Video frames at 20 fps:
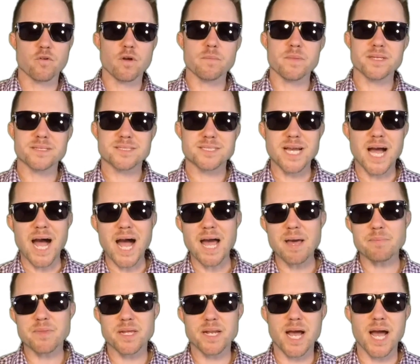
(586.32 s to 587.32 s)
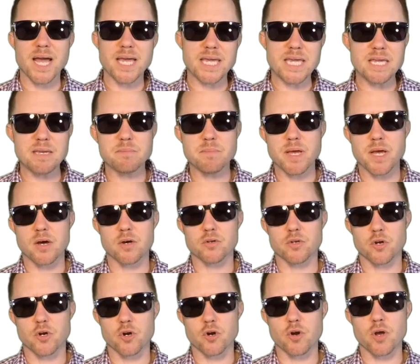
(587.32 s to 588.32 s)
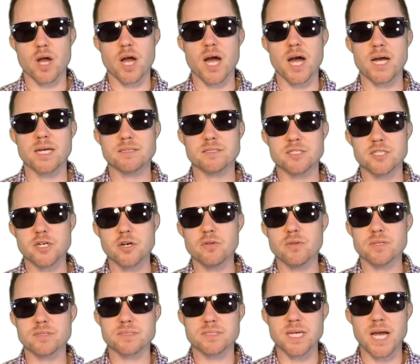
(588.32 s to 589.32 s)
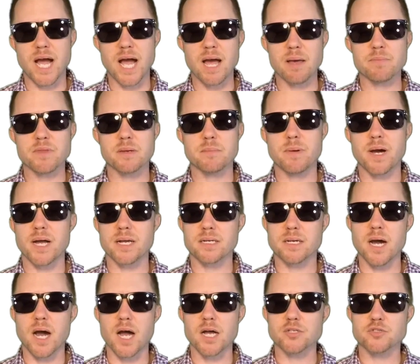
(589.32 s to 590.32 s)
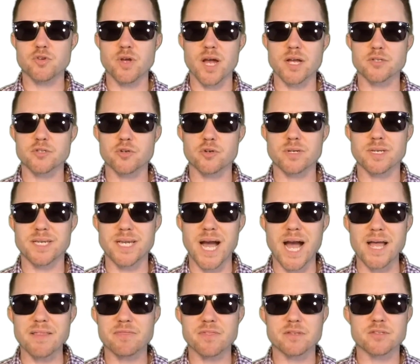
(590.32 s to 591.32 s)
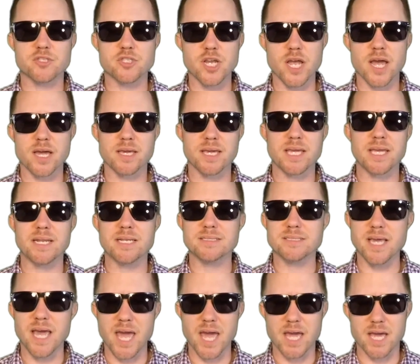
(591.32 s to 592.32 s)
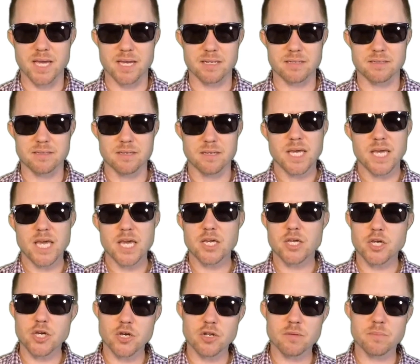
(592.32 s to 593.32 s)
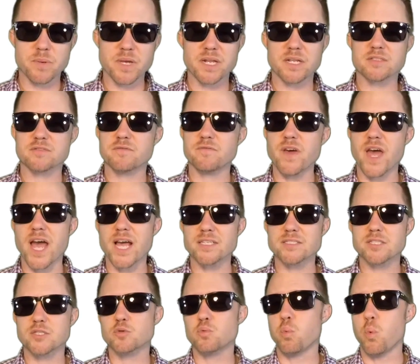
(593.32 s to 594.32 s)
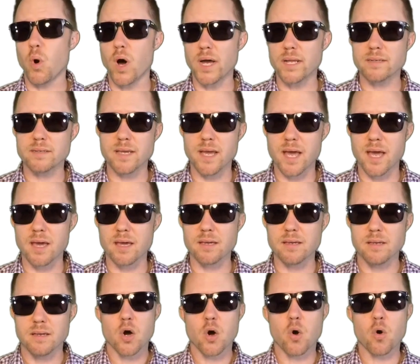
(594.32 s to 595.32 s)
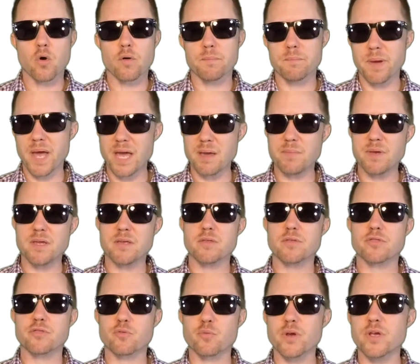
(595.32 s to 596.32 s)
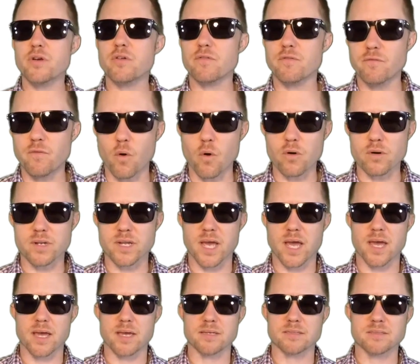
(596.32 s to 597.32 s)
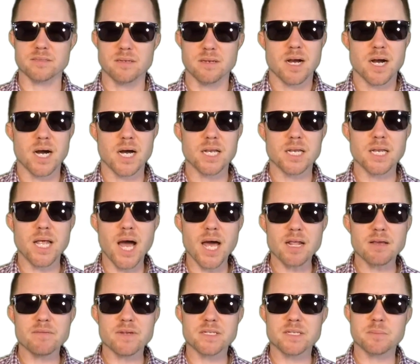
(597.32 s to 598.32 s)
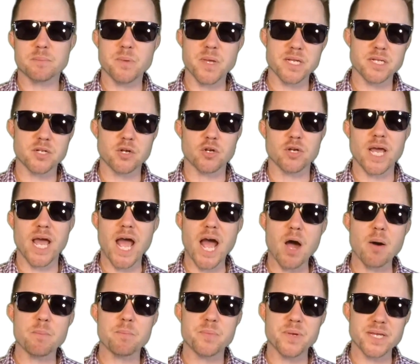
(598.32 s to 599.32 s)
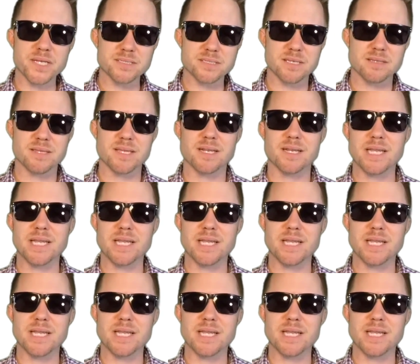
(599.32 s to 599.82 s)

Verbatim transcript: From the time that I emailed her until the time that my contractor got the check in his hand, it could have been as fast as one day or maybe three or four days. A lot of it depended on how busy the